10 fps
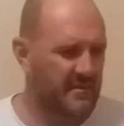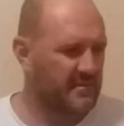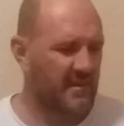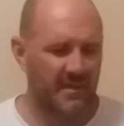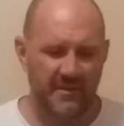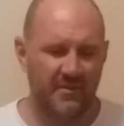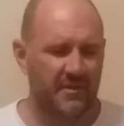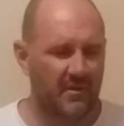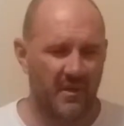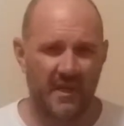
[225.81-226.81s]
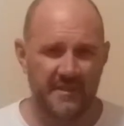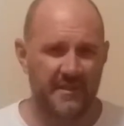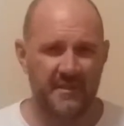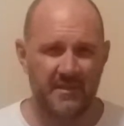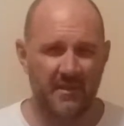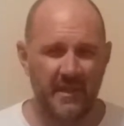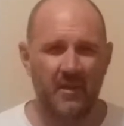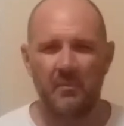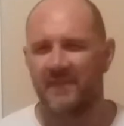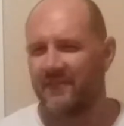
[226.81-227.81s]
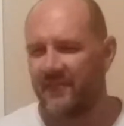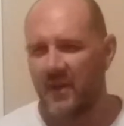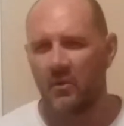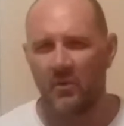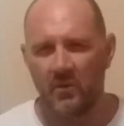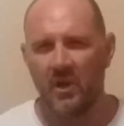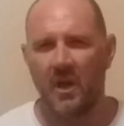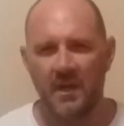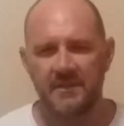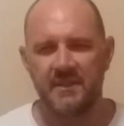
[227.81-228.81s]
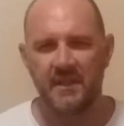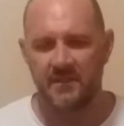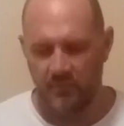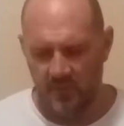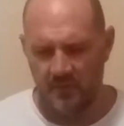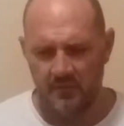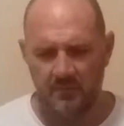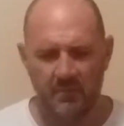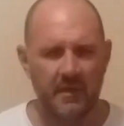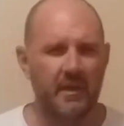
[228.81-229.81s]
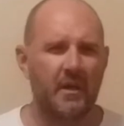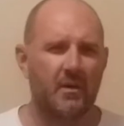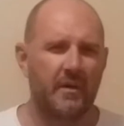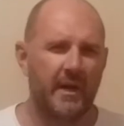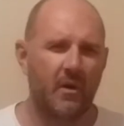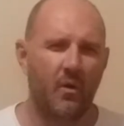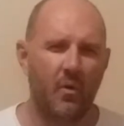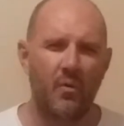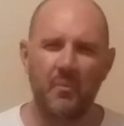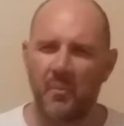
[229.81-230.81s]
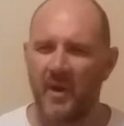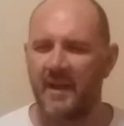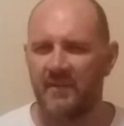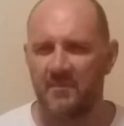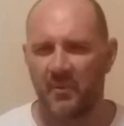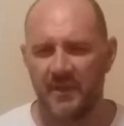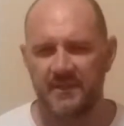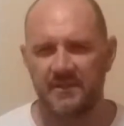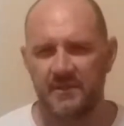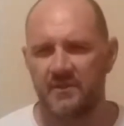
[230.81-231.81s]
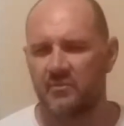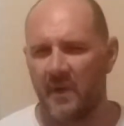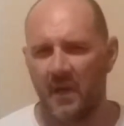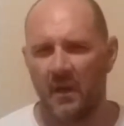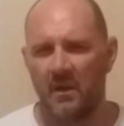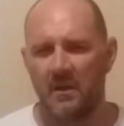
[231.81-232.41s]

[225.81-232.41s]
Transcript: constitutional law says it's illegal, but federal law says, well, we're going to create our own private prisons as well,